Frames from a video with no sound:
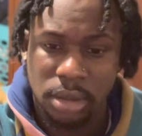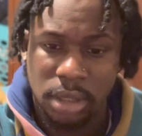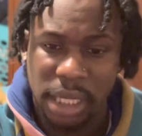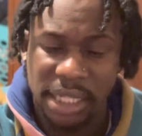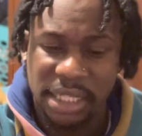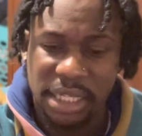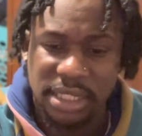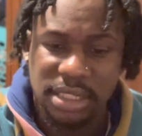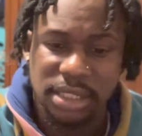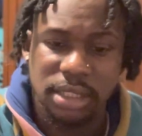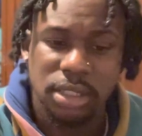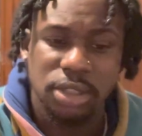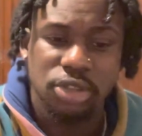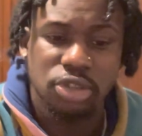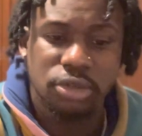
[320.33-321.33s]
I think I've seen a
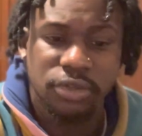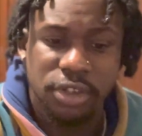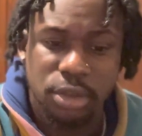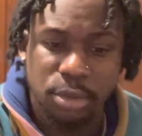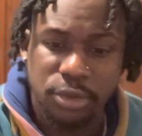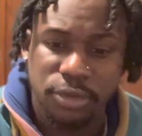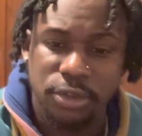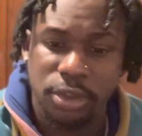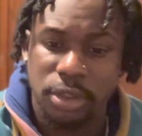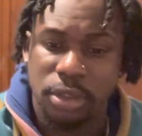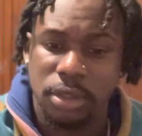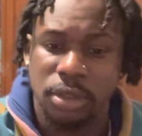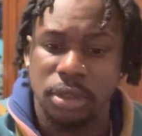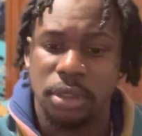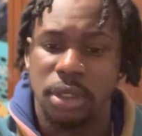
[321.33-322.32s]
YouTube video before.
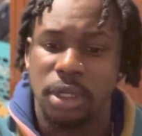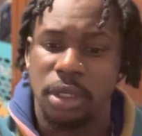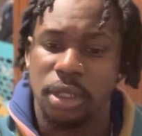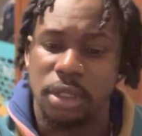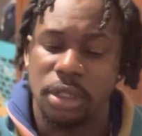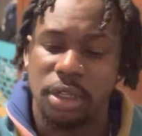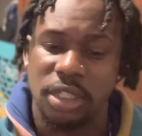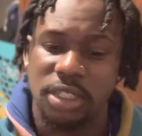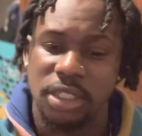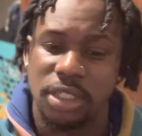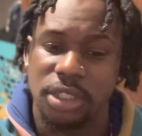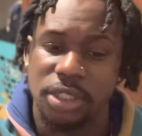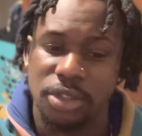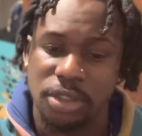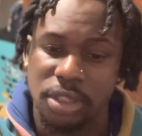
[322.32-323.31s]
Dark skin
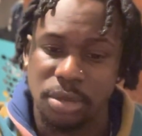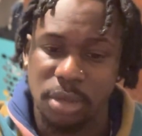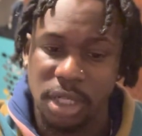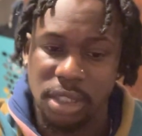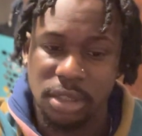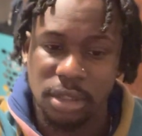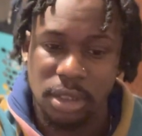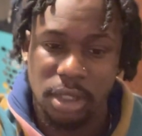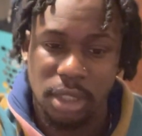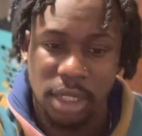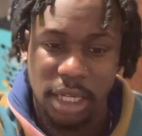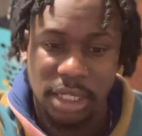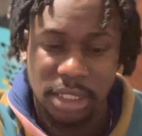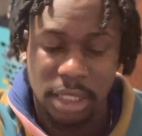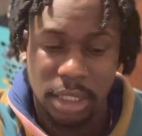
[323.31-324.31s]
shorty, but she look good as hell.